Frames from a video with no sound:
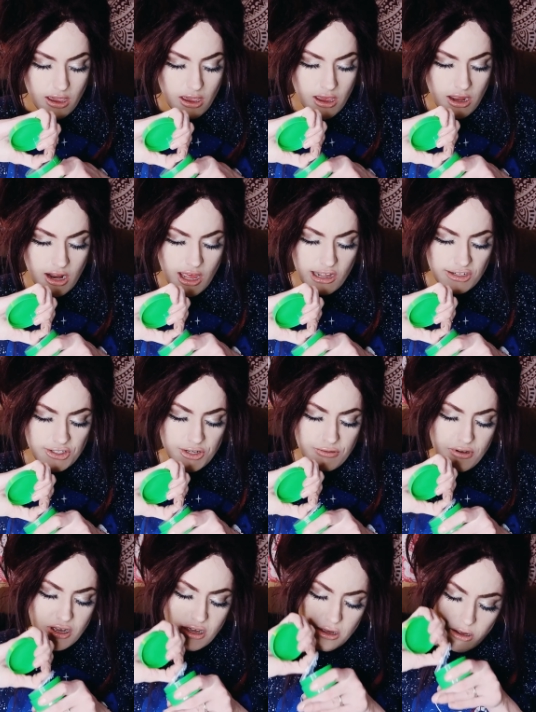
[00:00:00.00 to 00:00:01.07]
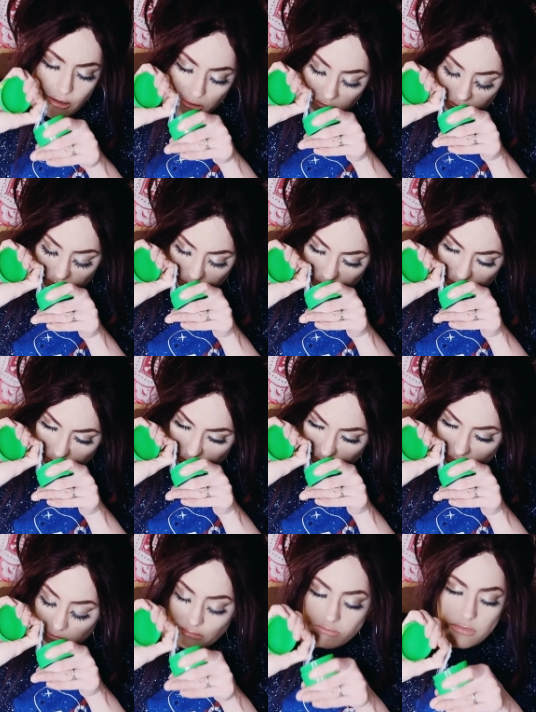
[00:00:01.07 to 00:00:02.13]
and I'll do a
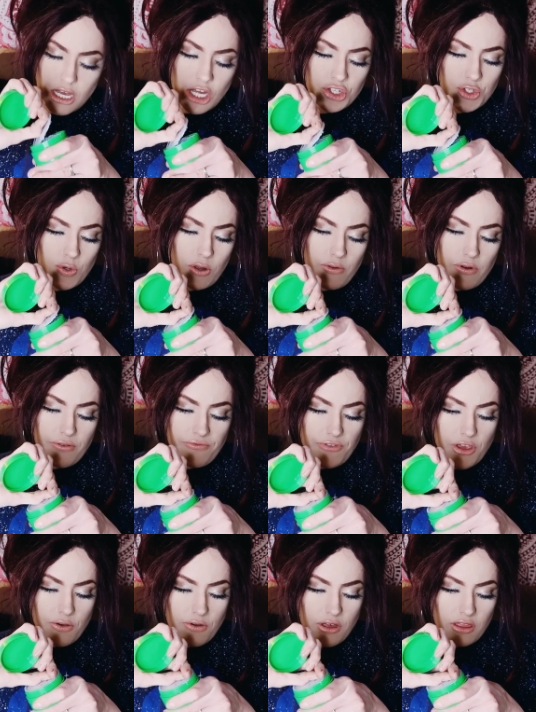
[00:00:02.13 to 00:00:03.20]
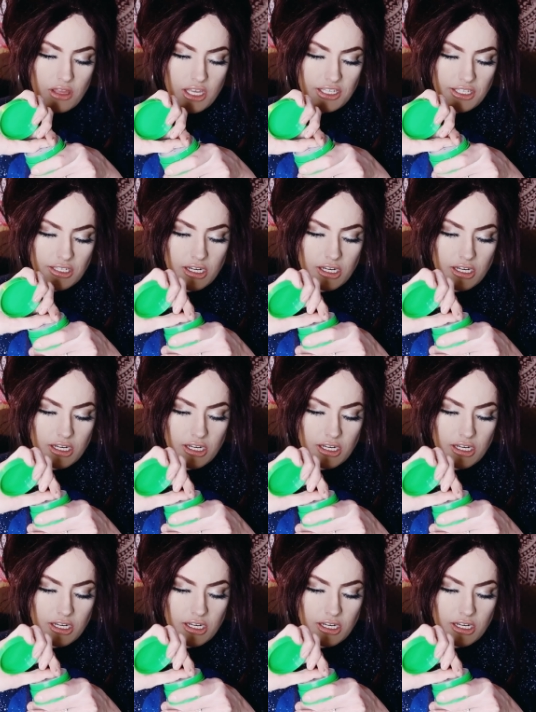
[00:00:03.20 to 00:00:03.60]
I'll do a review on this